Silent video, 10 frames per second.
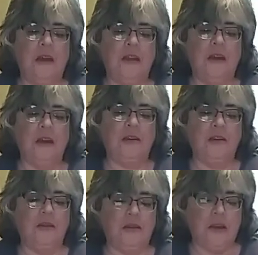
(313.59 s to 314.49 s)
They're
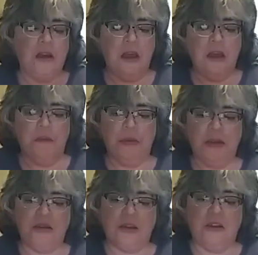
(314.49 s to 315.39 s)
just
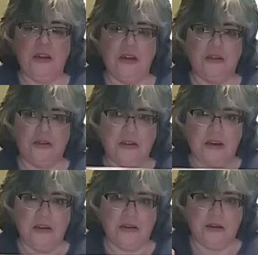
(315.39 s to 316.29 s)
basically a
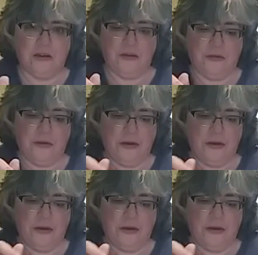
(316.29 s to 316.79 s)
slice of